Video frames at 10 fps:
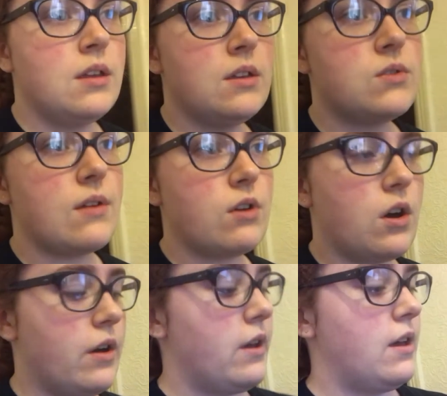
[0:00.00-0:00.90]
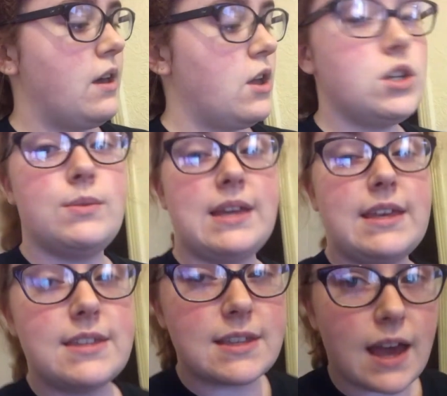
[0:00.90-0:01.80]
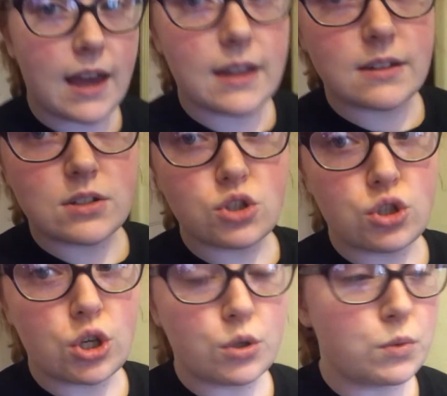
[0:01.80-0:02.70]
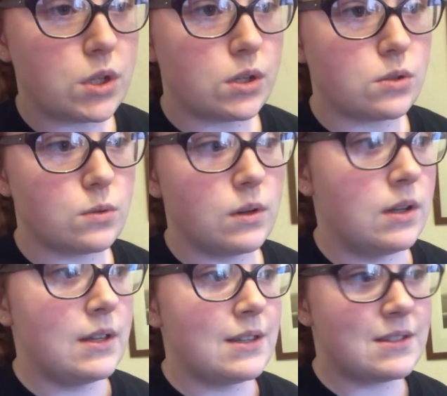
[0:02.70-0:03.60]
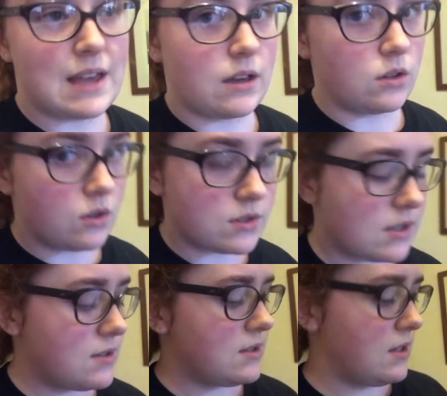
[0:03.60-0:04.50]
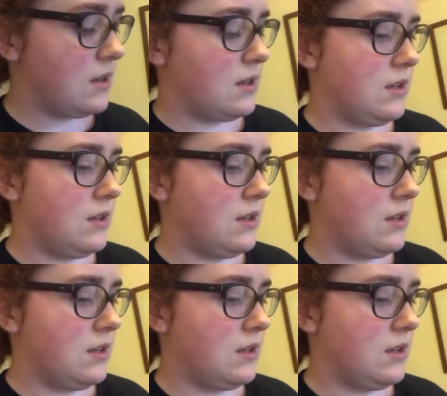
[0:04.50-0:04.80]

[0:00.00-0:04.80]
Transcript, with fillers: So I've got a, uh, a new niece and two new second cousins.